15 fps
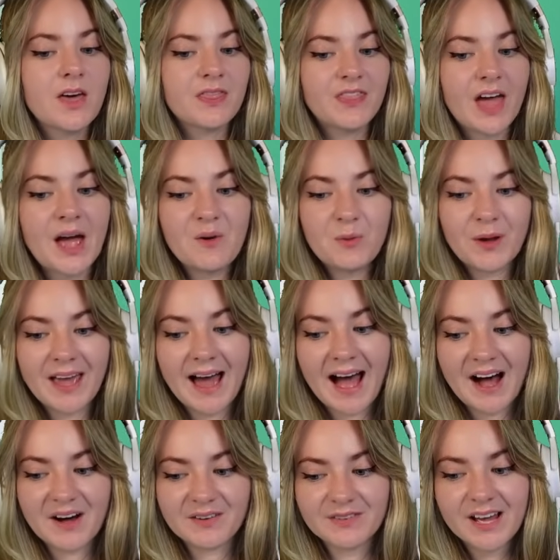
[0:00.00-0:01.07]
There we
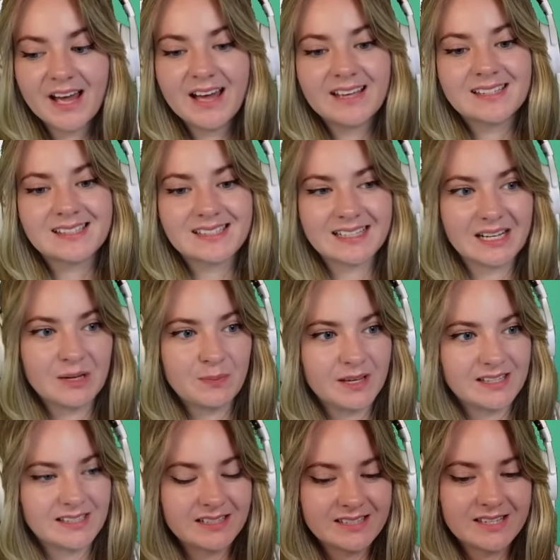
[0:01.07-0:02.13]
have
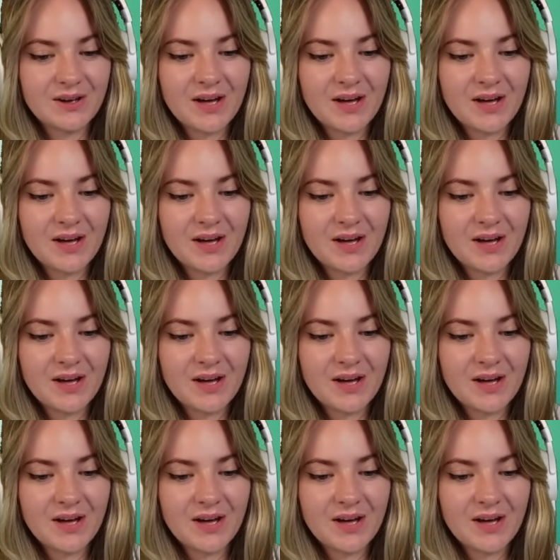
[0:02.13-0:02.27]
Sleepy. So let's